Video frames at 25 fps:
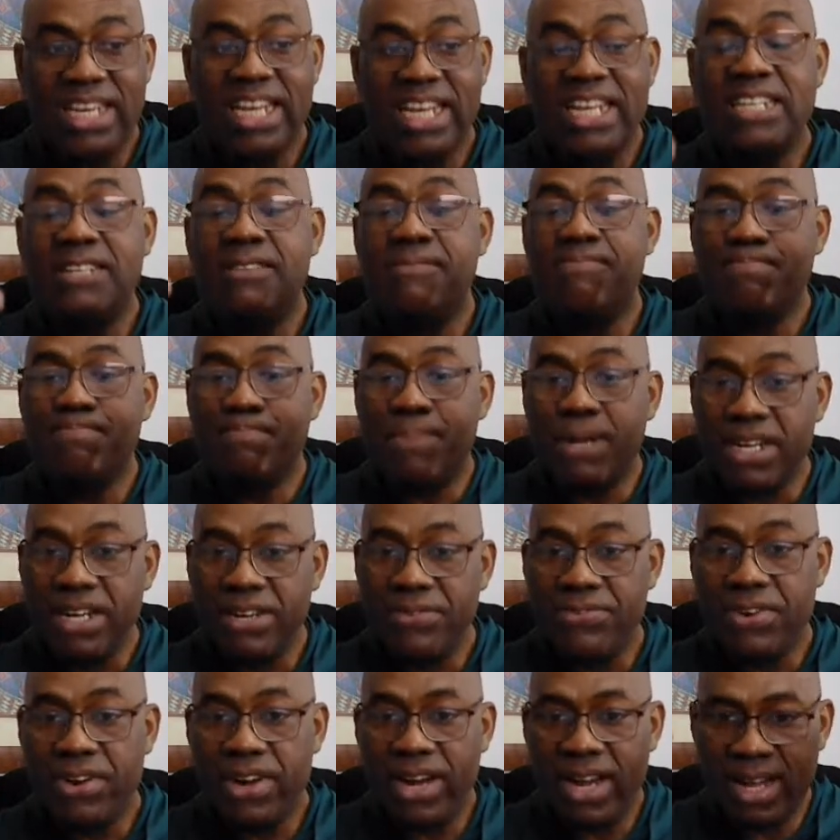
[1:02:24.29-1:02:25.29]
in
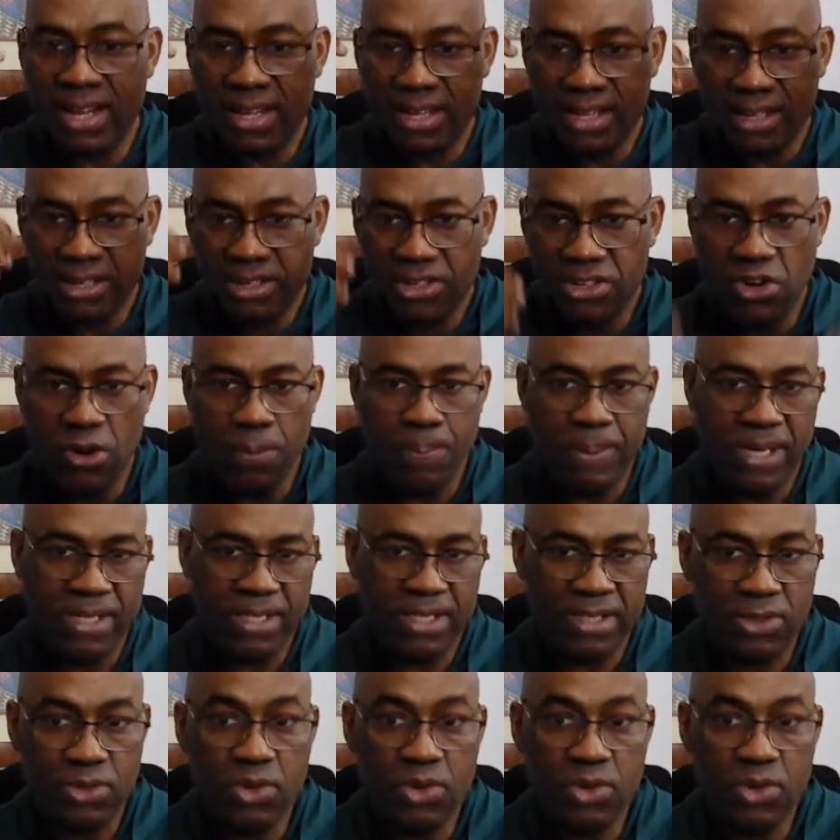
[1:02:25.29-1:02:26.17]
peripheral neuropathy?